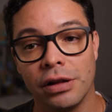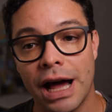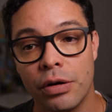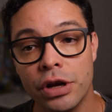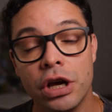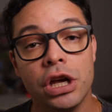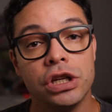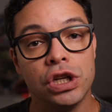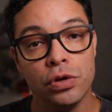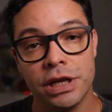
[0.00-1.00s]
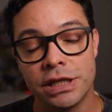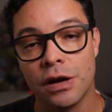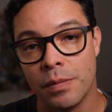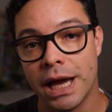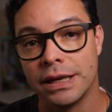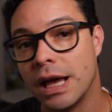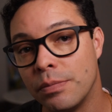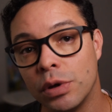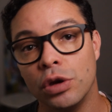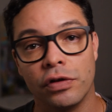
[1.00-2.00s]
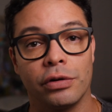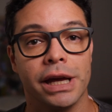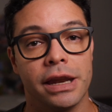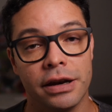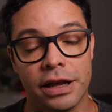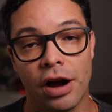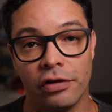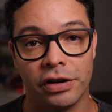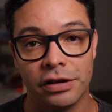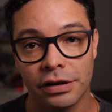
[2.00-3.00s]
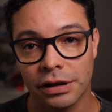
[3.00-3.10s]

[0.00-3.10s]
Cloud to this domain name you've created in Hover.